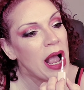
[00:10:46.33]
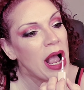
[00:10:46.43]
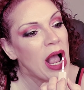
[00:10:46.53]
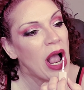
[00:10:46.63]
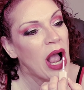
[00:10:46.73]

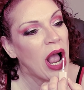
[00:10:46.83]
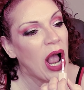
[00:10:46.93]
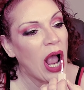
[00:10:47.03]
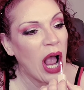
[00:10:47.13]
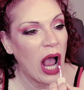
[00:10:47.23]
Yeah,
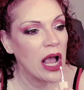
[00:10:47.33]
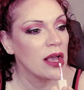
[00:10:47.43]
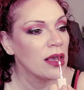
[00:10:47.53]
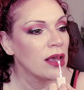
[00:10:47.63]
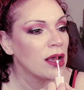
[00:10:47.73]
for all of this
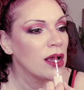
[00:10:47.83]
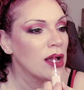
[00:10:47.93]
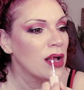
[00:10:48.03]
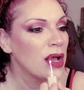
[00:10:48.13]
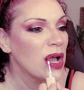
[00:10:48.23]
stuff,
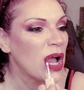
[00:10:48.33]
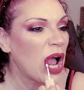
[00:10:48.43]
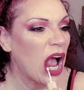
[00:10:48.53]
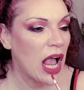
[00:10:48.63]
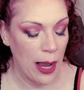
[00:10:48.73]
new stuff
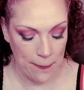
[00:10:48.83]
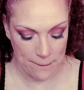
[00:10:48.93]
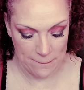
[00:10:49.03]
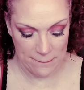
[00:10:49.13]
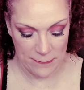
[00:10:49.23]
you get.
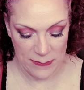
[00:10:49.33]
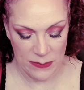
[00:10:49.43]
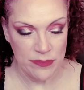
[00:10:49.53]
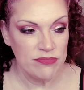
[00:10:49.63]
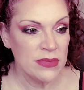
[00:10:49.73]
Gotta go somewhere.